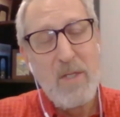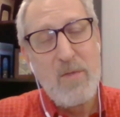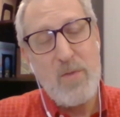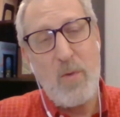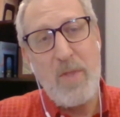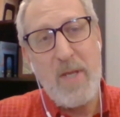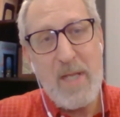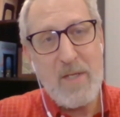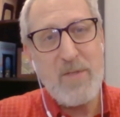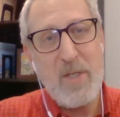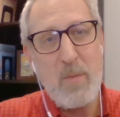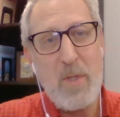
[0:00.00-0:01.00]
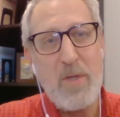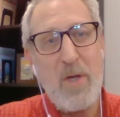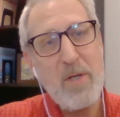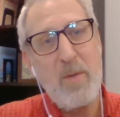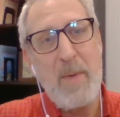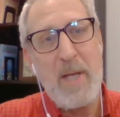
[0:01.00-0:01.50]
So the next thing we
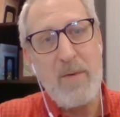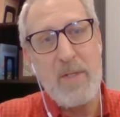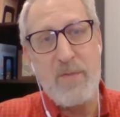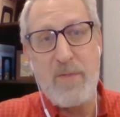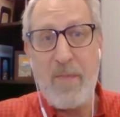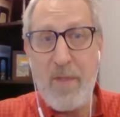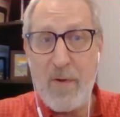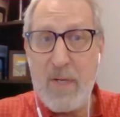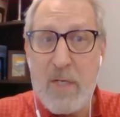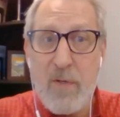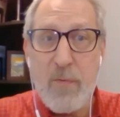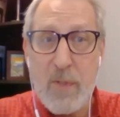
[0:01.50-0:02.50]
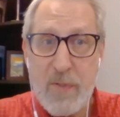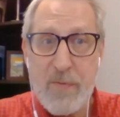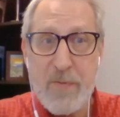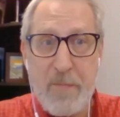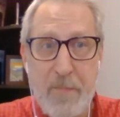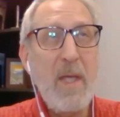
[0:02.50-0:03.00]
talk about is their
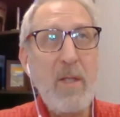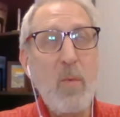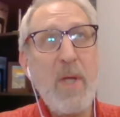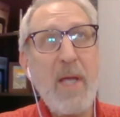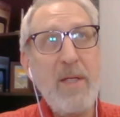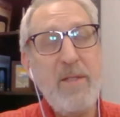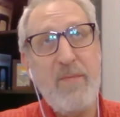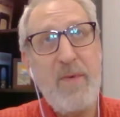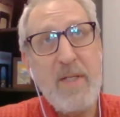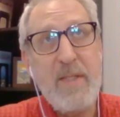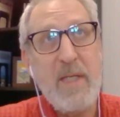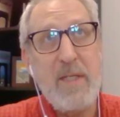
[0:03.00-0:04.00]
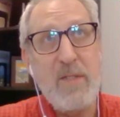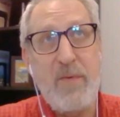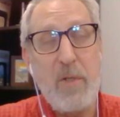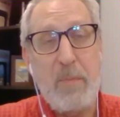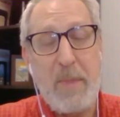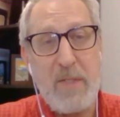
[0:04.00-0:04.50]
interests. And the way I define that is
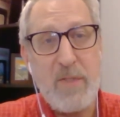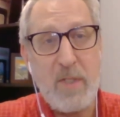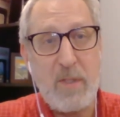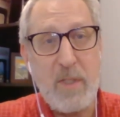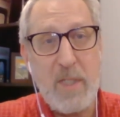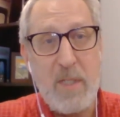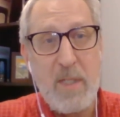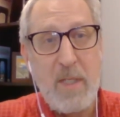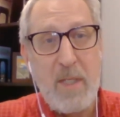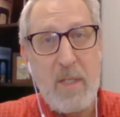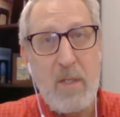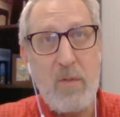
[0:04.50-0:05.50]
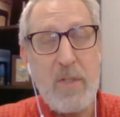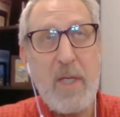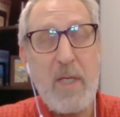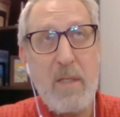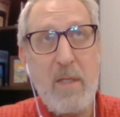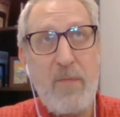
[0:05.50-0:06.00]
very basically,
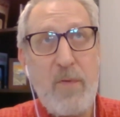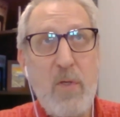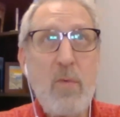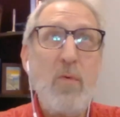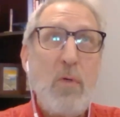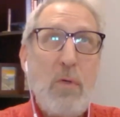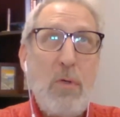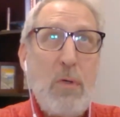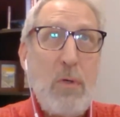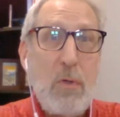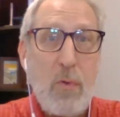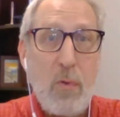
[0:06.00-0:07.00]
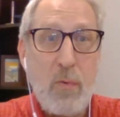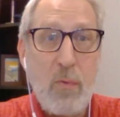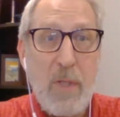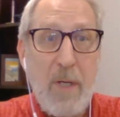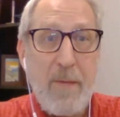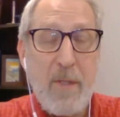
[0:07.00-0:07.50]
okay, if you
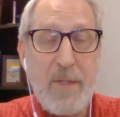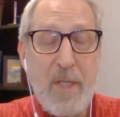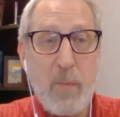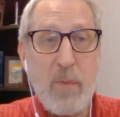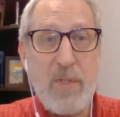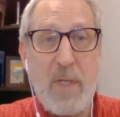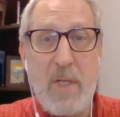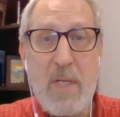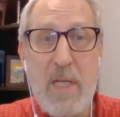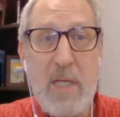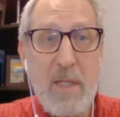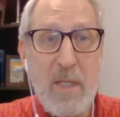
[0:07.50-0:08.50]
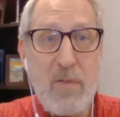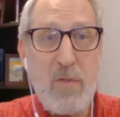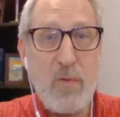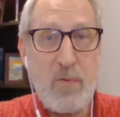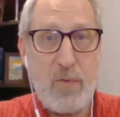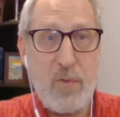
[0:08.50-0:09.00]
knew that there was a need in
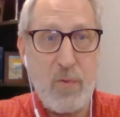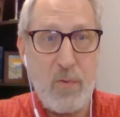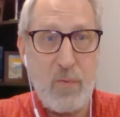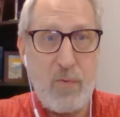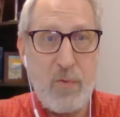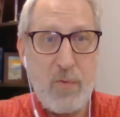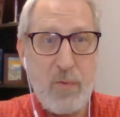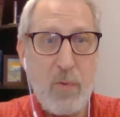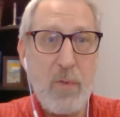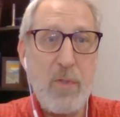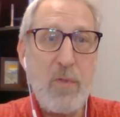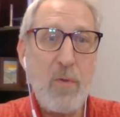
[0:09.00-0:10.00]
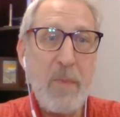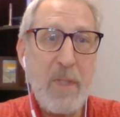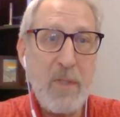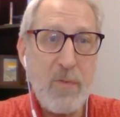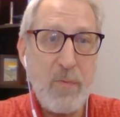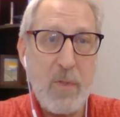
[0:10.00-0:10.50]
your church or in your
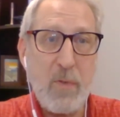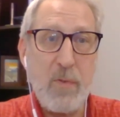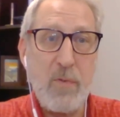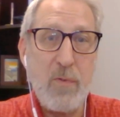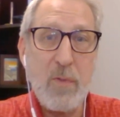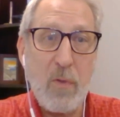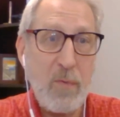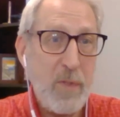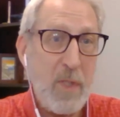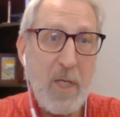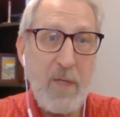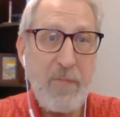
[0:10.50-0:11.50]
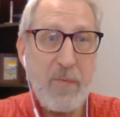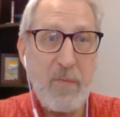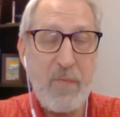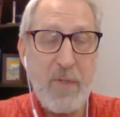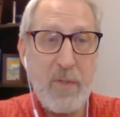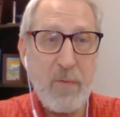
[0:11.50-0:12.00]
ministry or in the life of
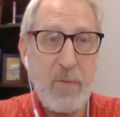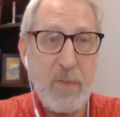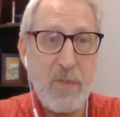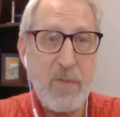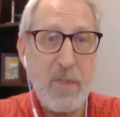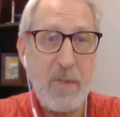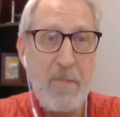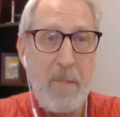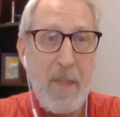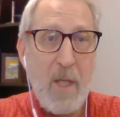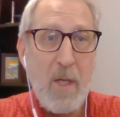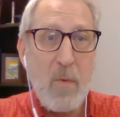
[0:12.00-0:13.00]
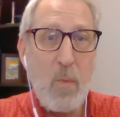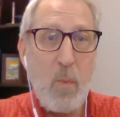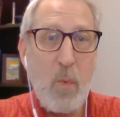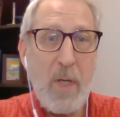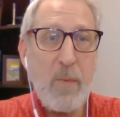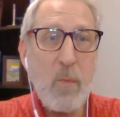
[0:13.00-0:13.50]
a fellow Christian,
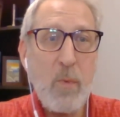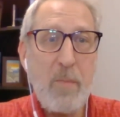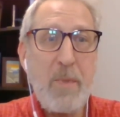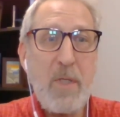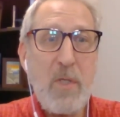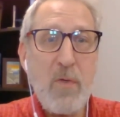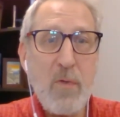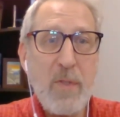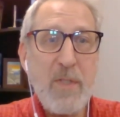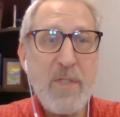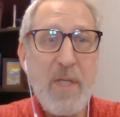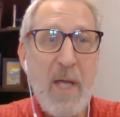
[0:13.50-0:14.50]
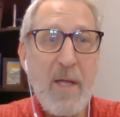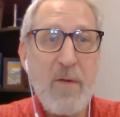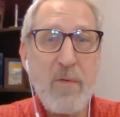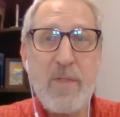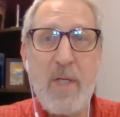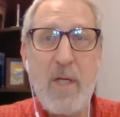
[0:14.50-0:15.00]
what would be your
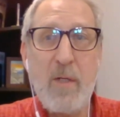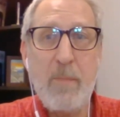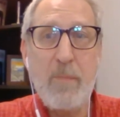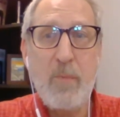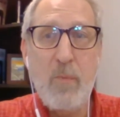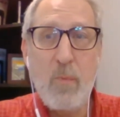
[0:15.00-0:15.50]
desire to help